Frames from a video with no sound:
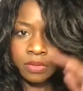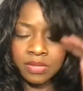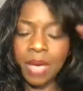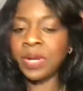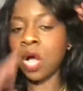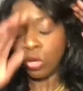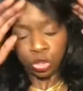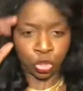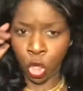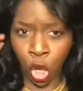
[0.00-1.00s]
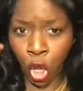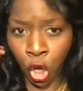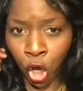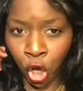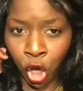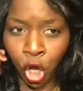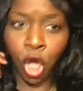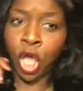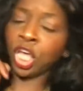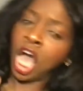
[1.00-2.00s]
They would go,
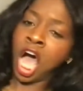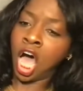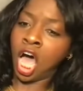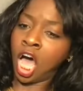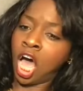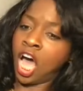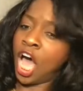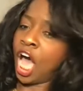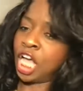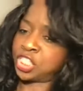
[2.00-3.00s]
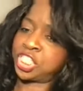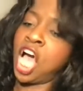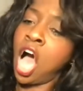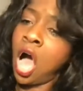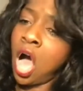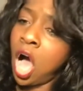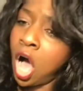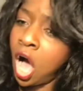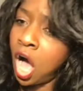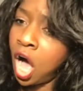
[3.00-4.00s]
sing a
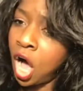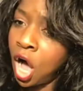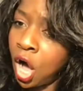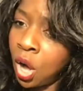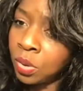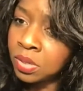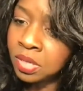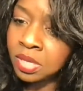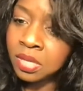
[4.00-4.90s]
song.